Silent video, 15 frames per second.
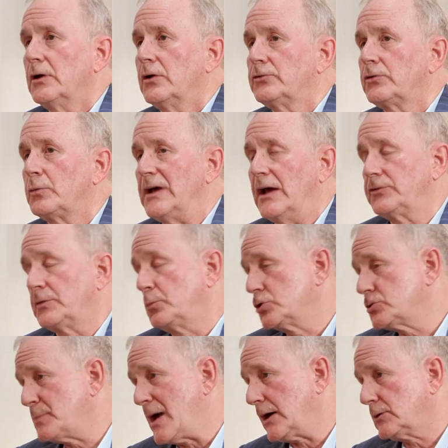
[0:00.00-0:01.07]
So we have to
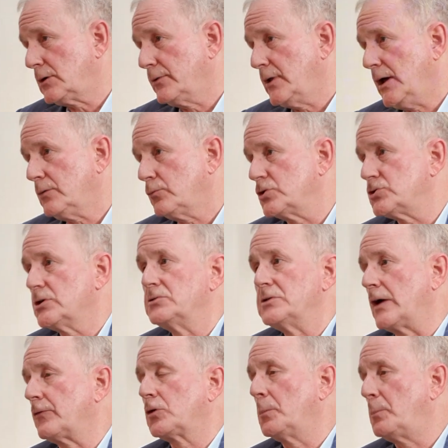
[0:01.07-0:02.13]
push back on that. We should
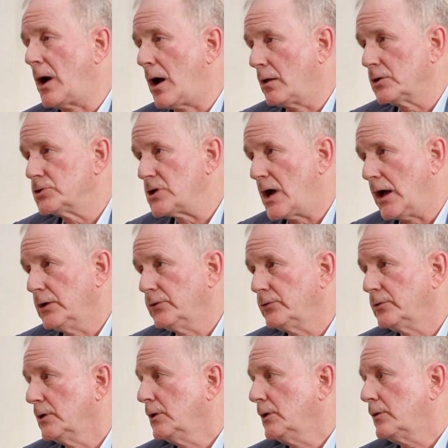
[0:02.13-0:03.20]
never apologize